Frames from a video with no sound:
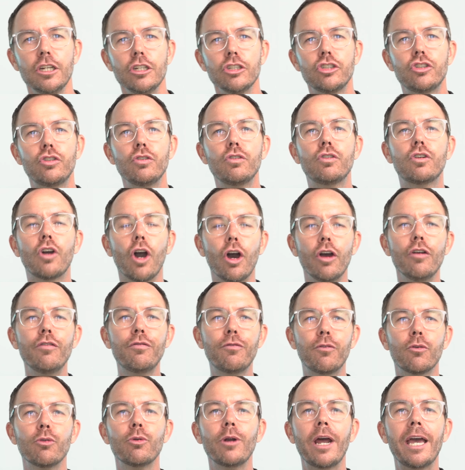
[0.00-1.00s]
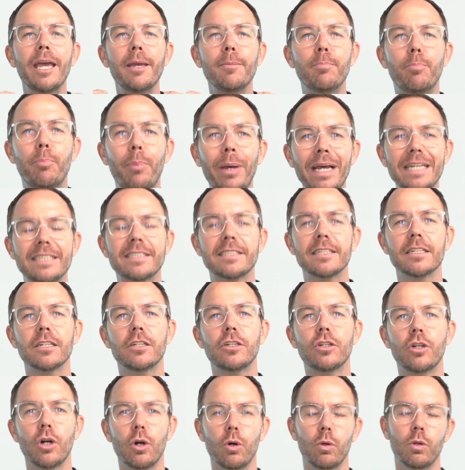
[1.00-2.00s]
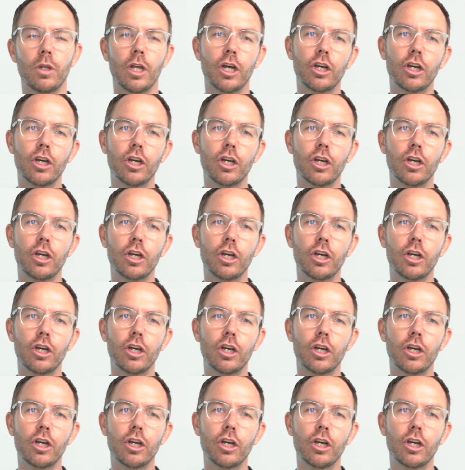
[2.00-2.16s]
to go for a better goal.